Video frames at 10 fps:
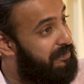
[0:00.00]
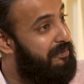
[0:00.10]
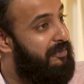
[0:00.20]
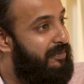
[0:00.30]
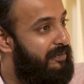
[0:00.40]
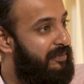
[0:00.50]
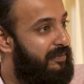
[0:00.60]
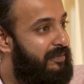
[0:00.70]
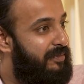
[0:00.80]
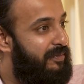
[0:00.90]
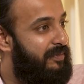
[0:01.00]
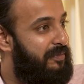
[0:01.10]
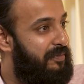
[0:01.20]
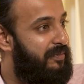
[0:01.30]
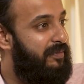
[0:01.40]
many of those, right? So
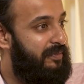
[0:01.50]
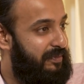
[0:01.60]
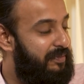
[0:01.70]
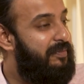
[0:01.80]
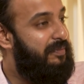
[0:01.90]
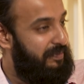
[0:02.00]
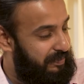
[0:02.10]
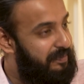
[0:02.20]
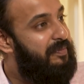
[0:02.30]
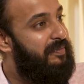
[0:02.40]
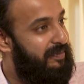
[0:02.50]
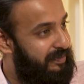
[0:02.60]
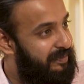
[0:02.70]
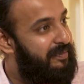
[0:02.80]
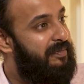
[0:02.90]
I've done star mappings across the
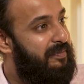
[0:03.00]
board.